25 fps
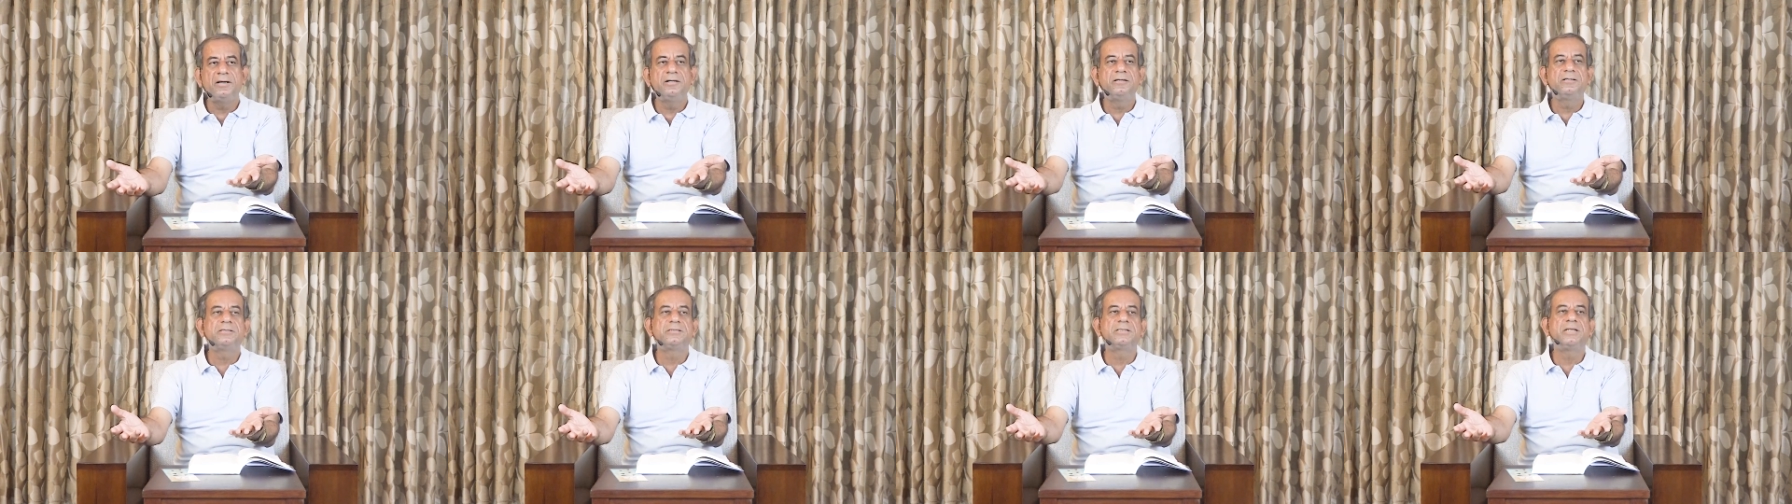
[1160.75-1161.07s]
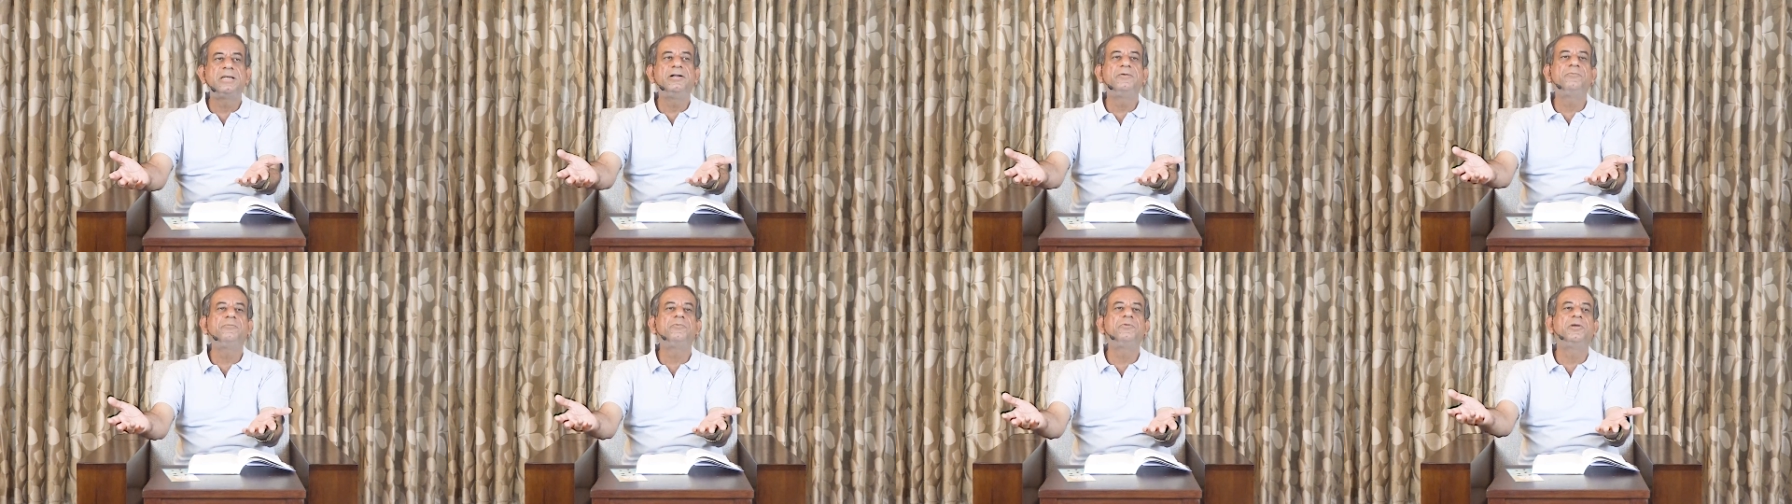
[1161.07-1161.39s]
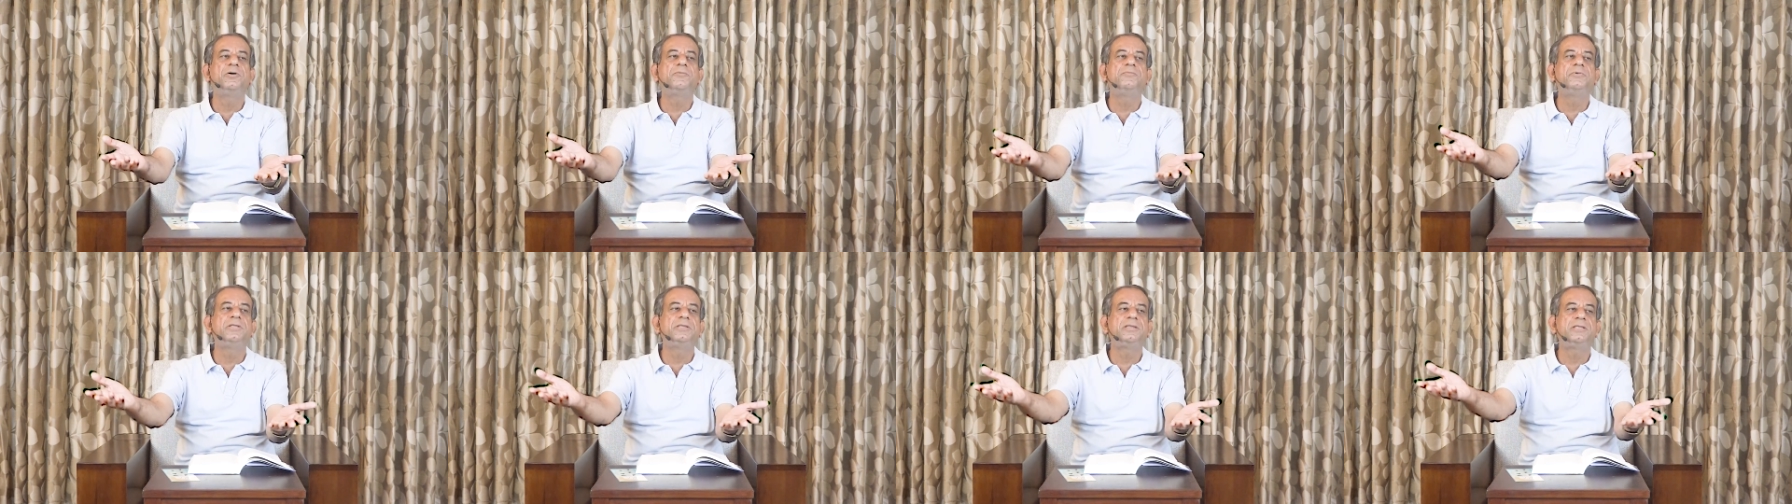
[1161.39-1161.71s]
and slave
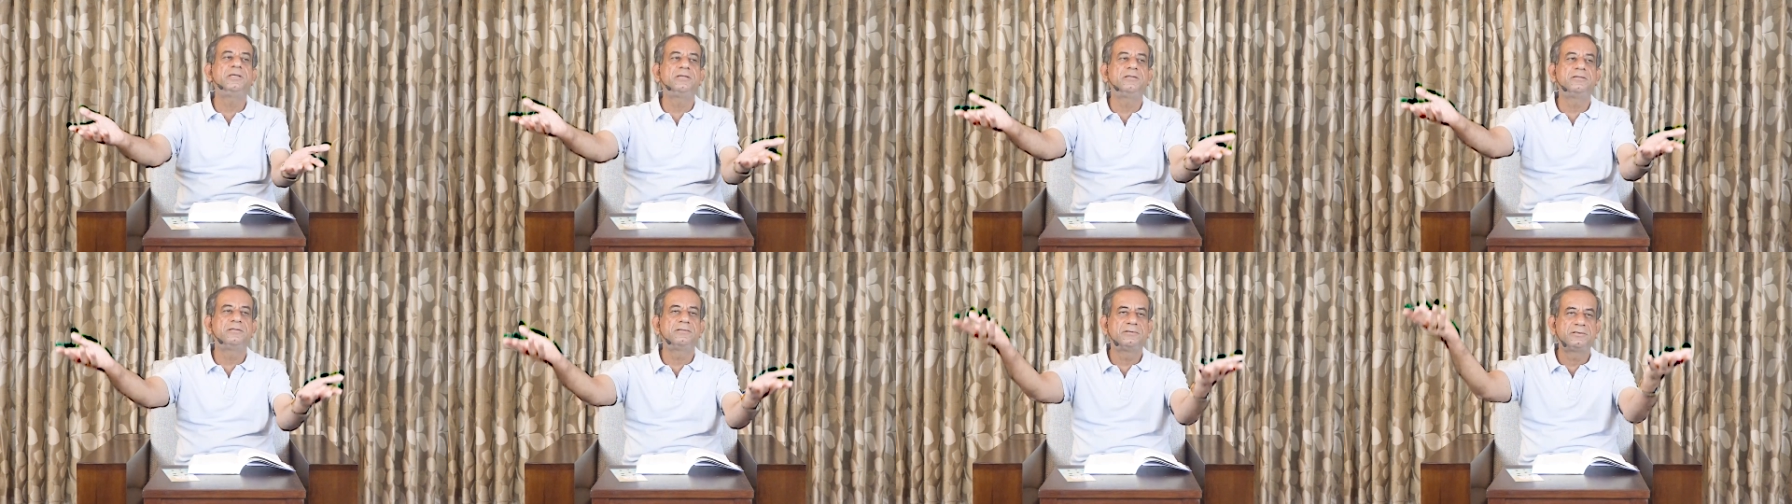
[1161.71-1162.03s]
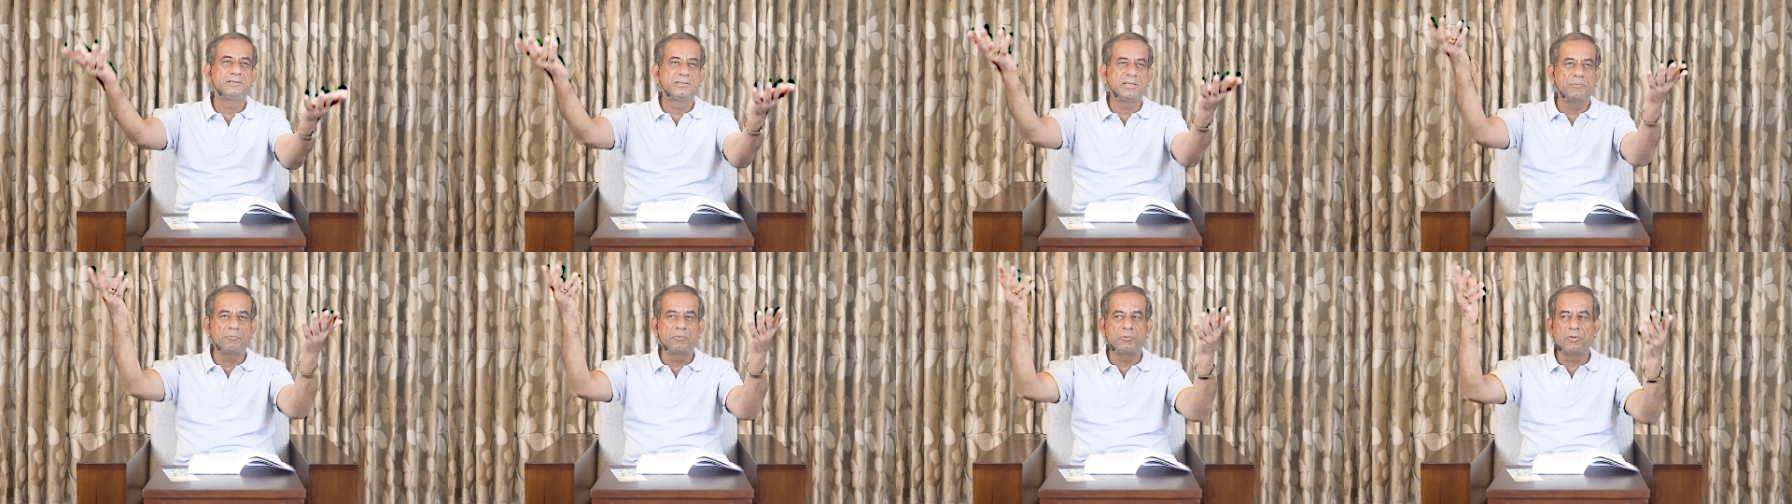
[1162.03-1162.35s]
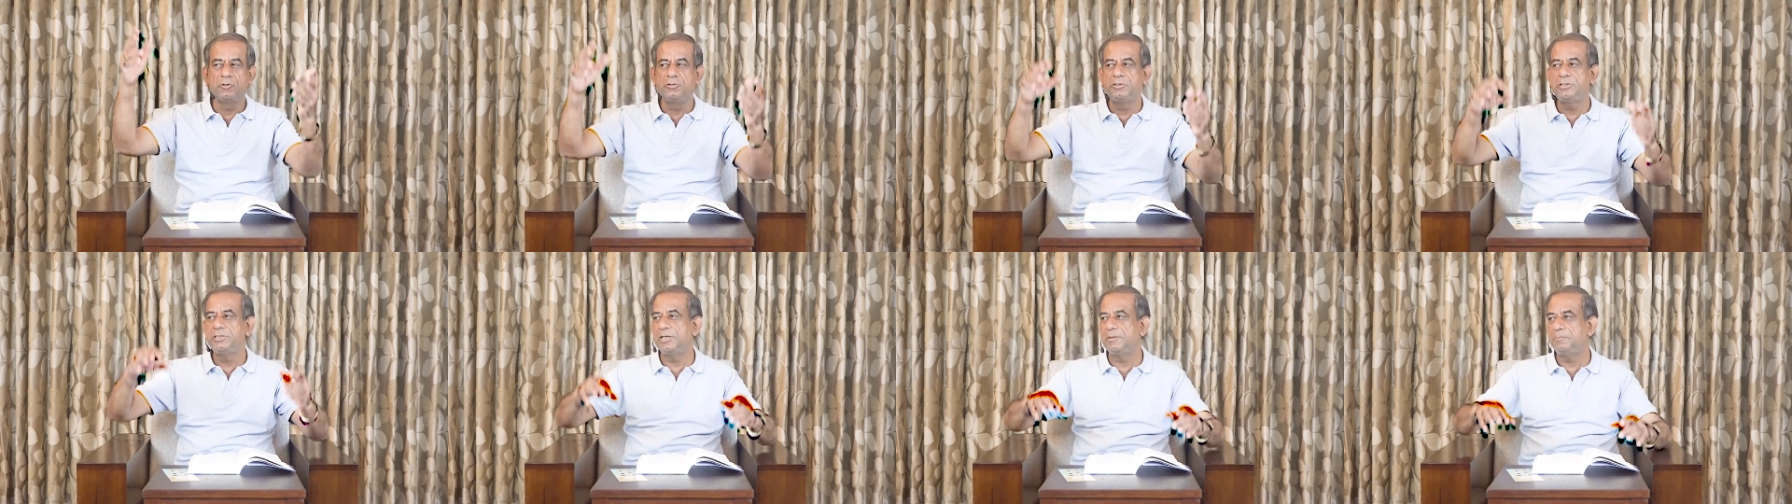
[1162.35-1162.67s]
to everything
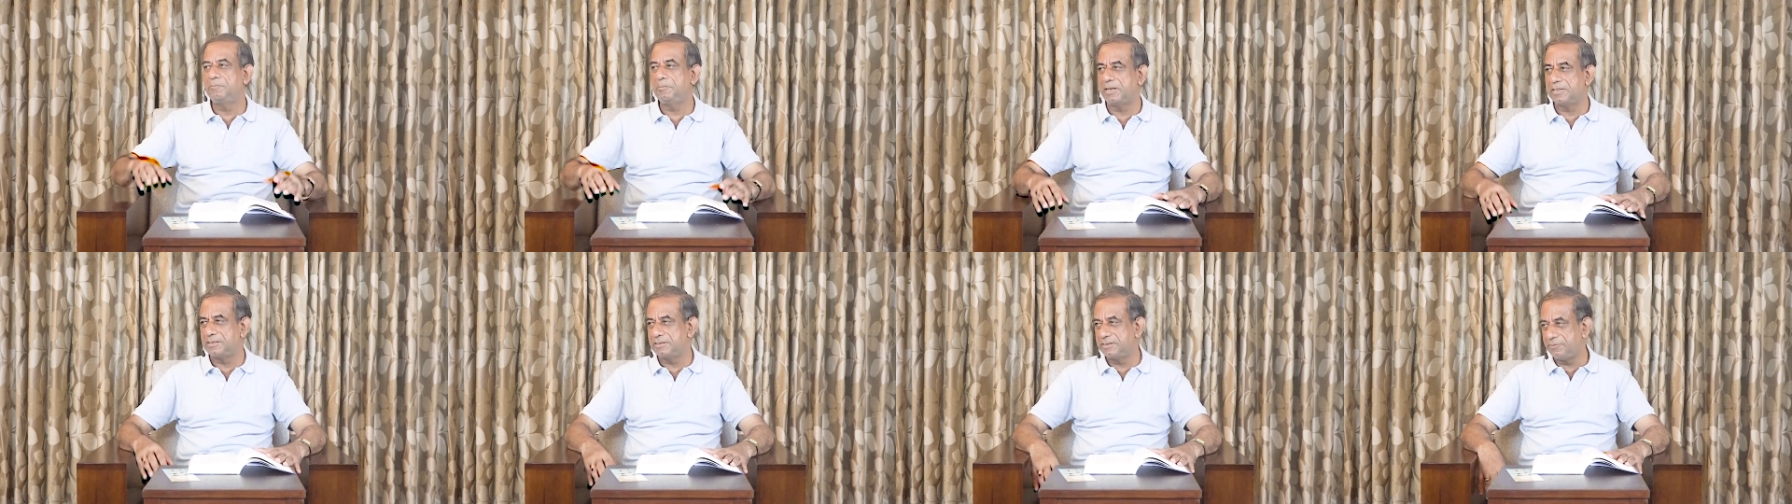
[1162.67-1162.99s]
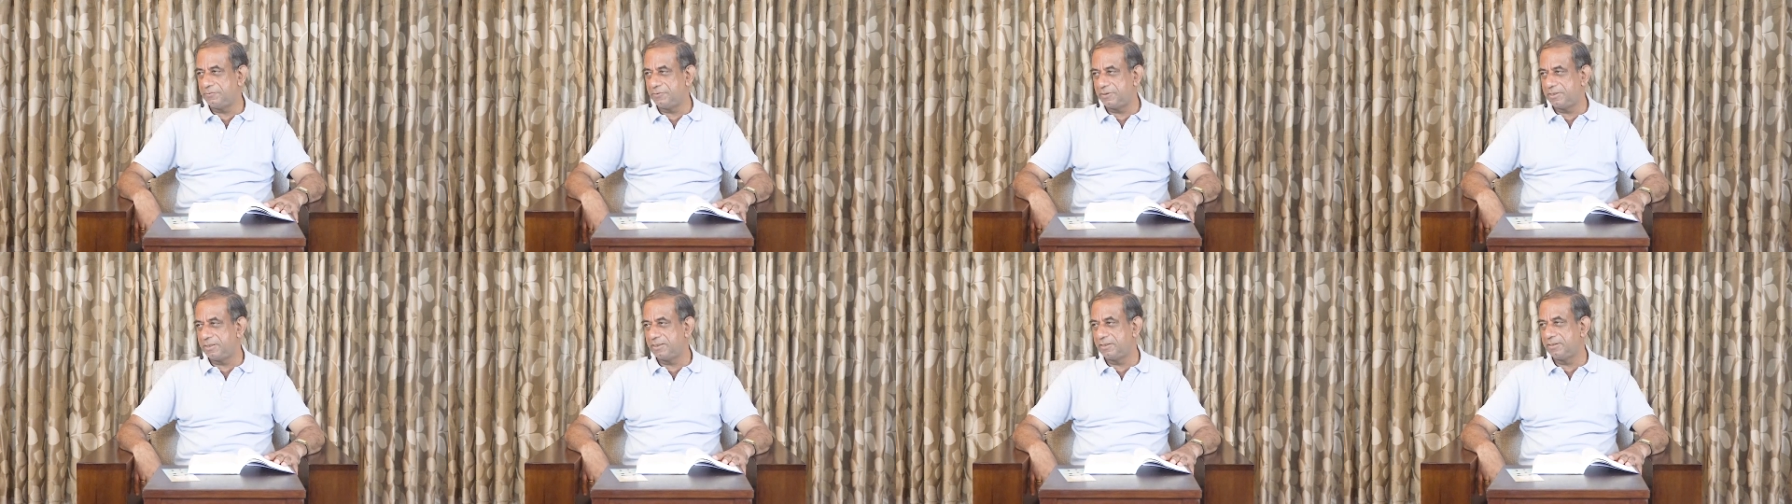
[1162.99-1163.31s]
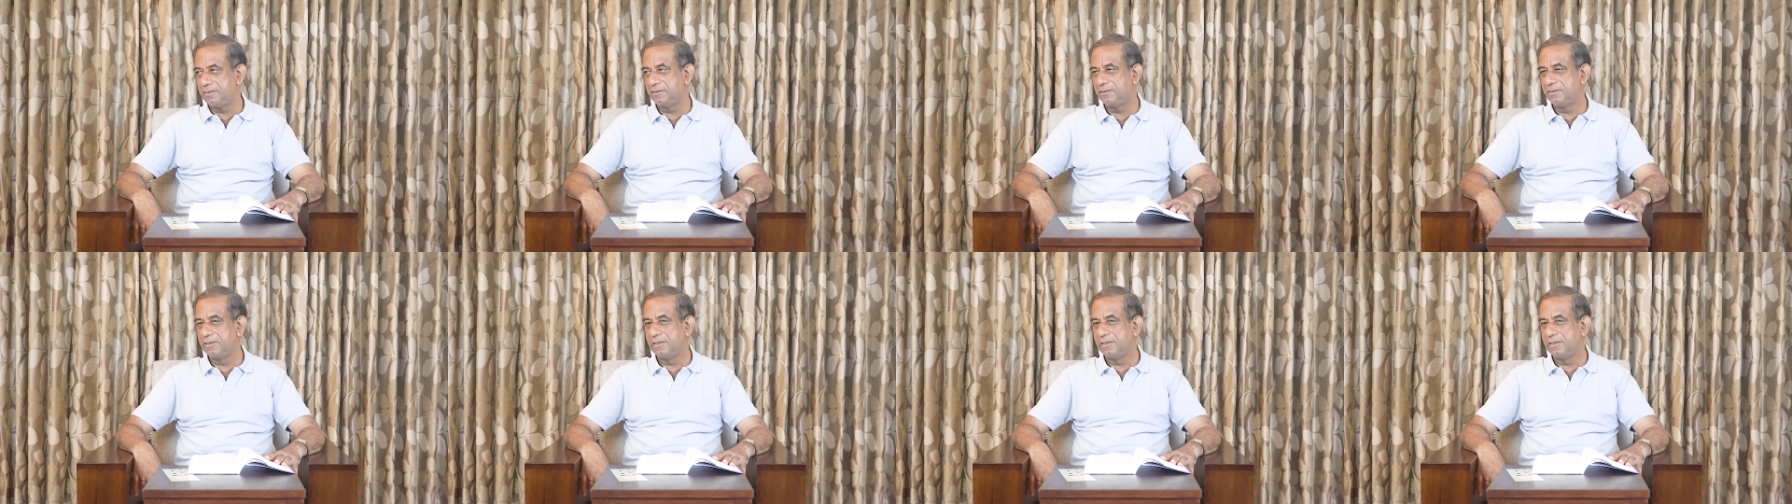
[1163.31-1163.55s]
subconscious passivity.